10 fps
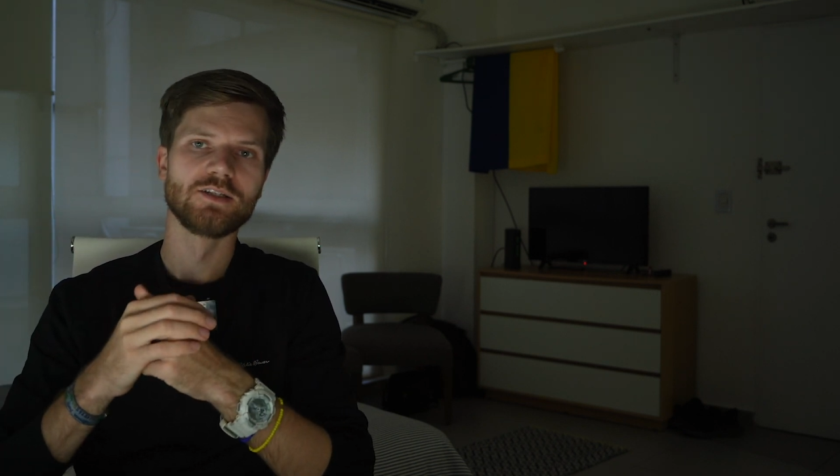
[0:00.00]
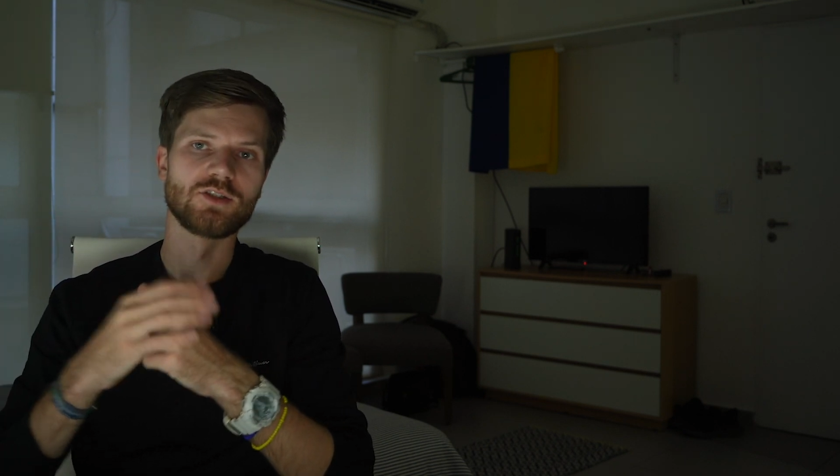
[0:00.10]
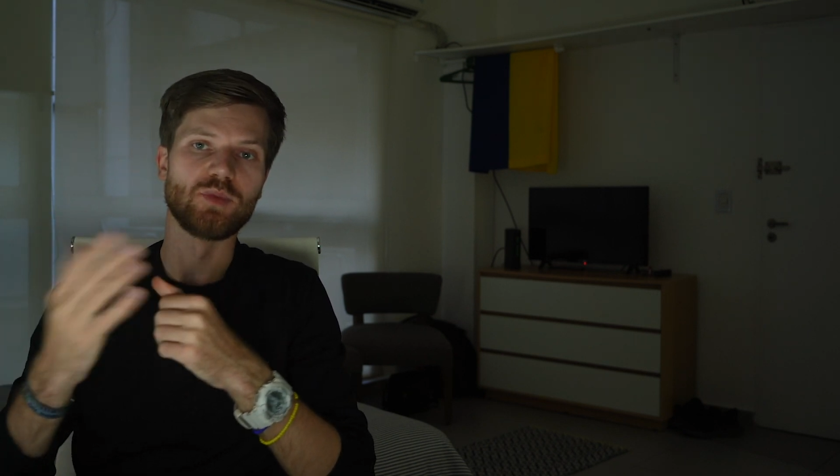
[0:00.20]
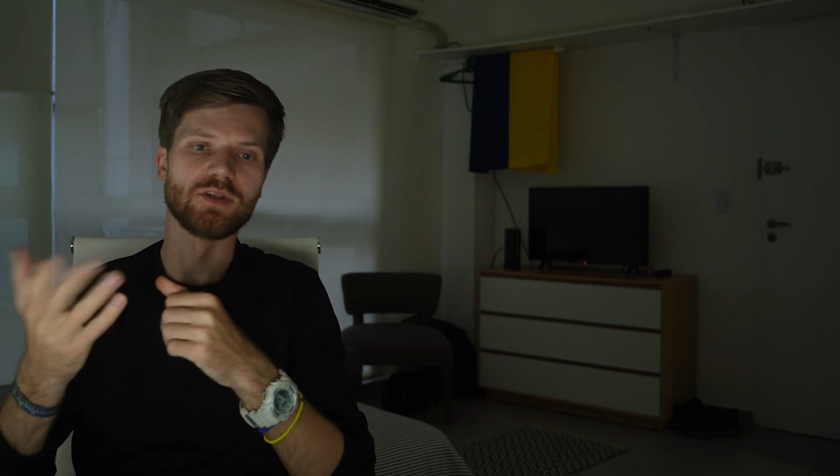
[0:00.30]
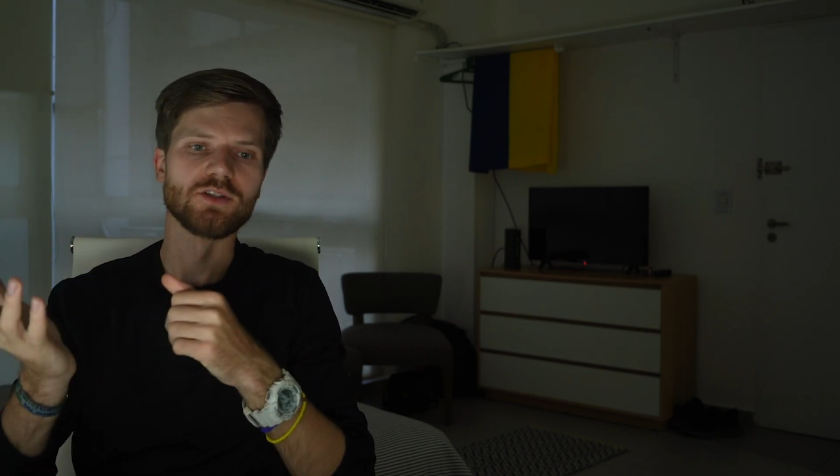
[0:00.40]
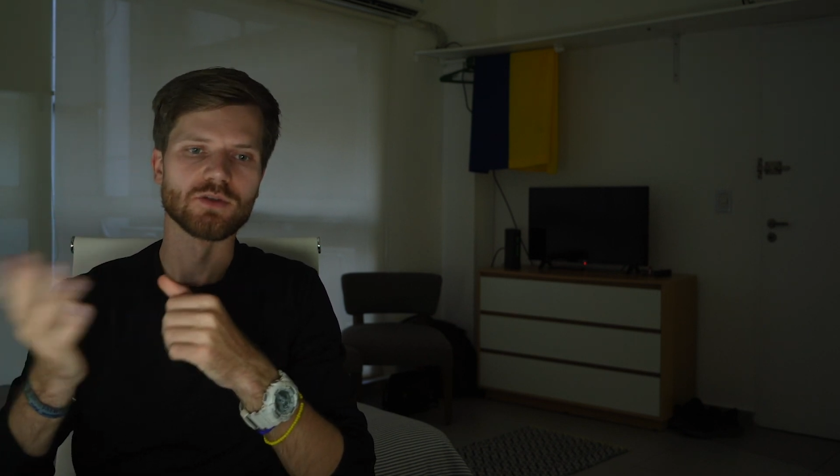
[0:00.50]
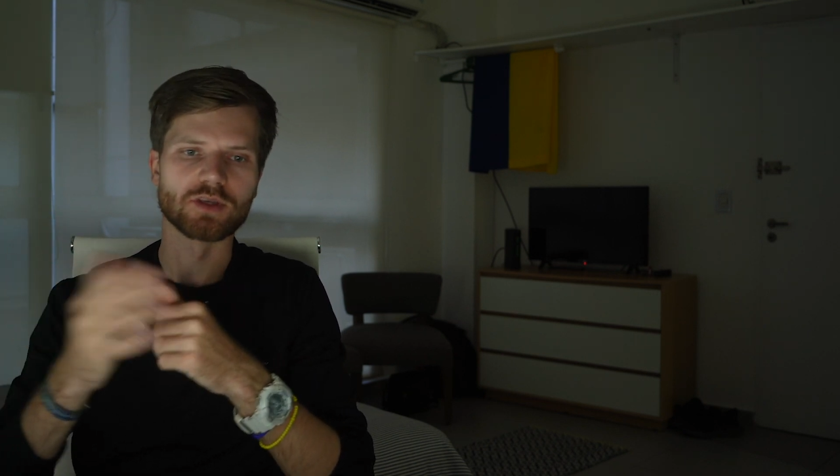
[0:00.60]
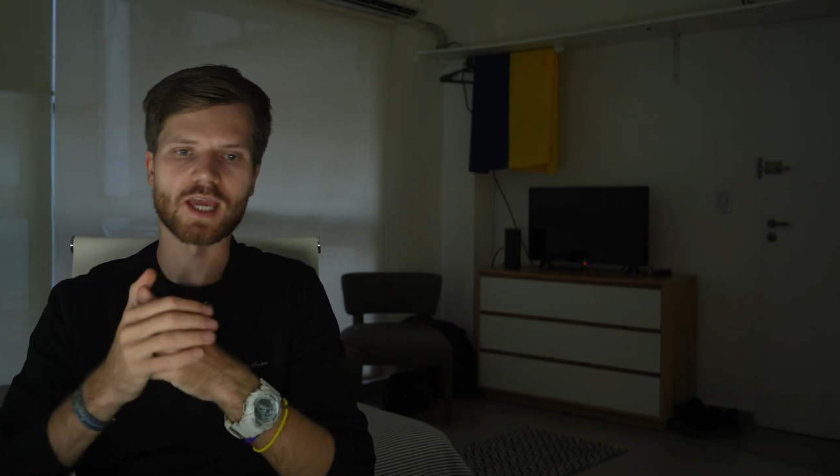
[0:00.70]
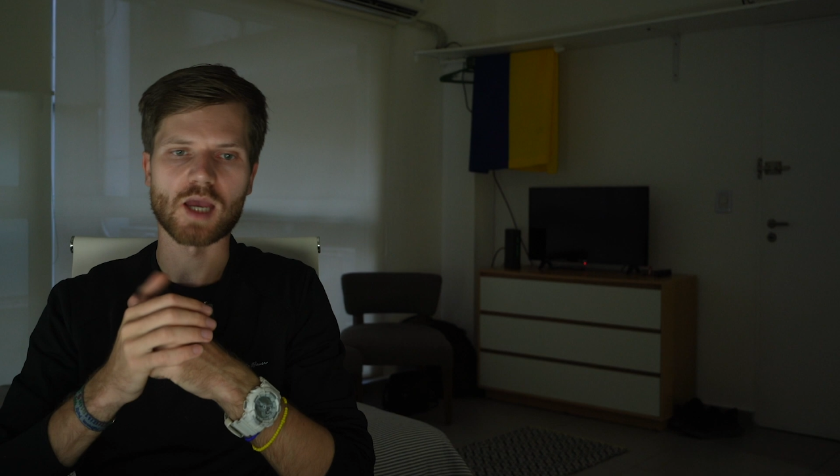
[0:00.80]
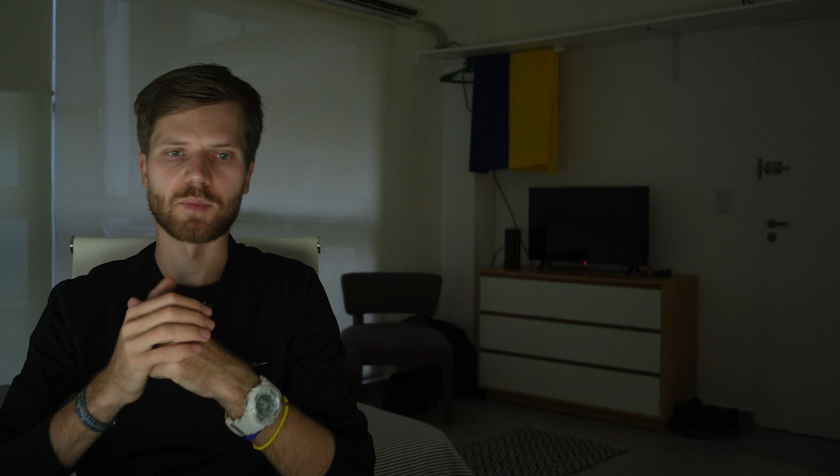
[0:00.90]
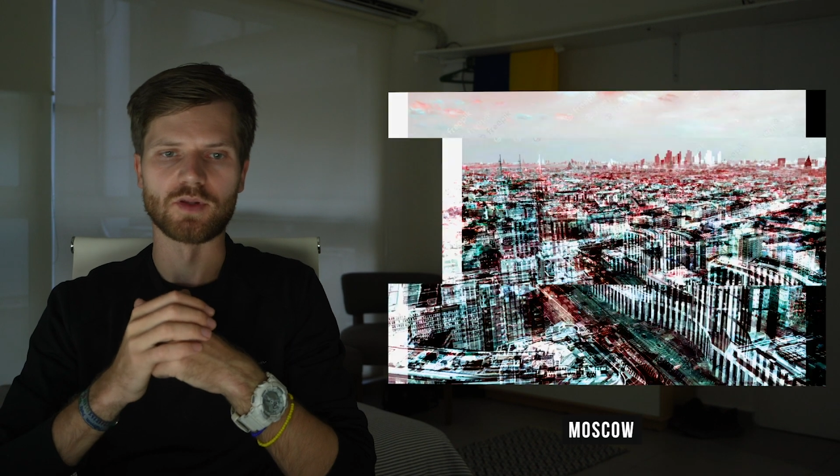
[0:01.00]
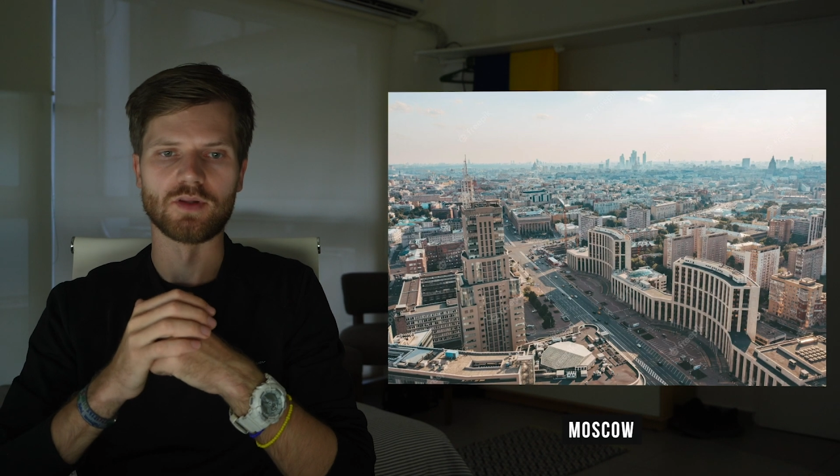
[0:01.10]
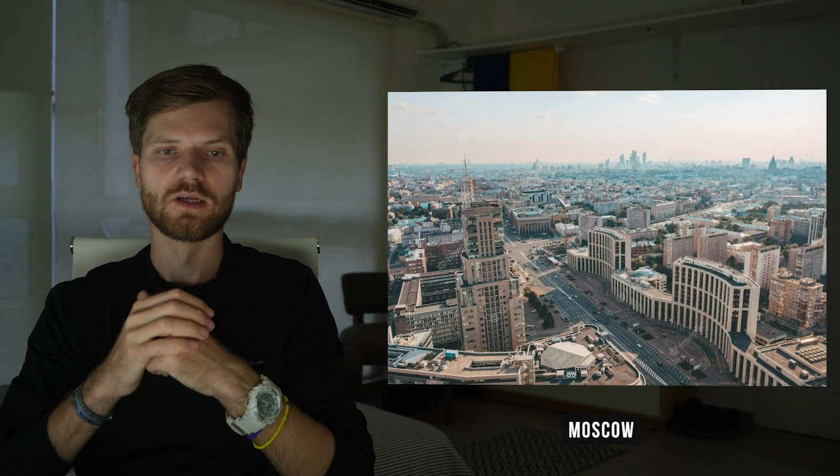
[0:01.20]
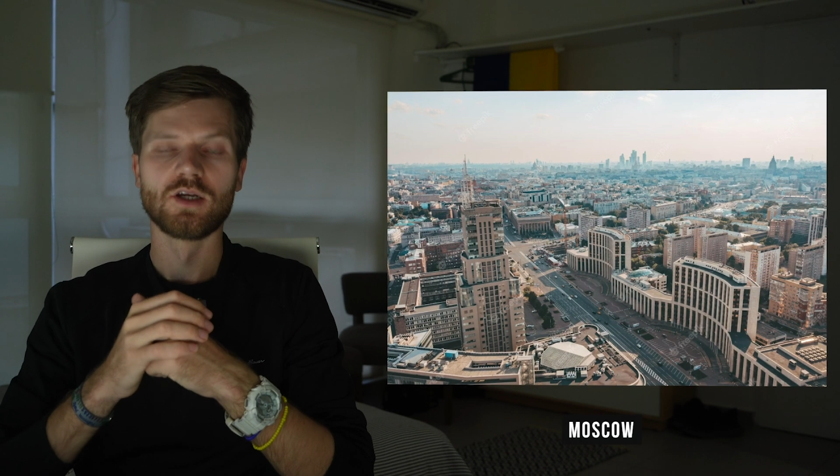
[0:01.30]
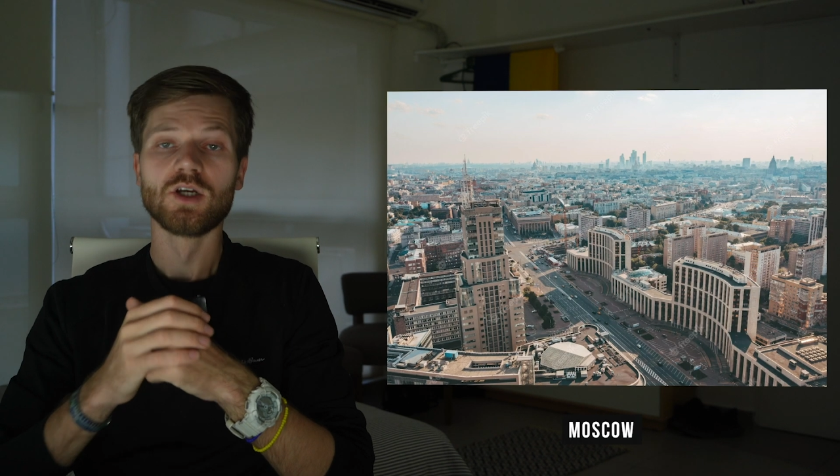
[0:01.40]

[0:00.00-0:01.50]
to be the new capital.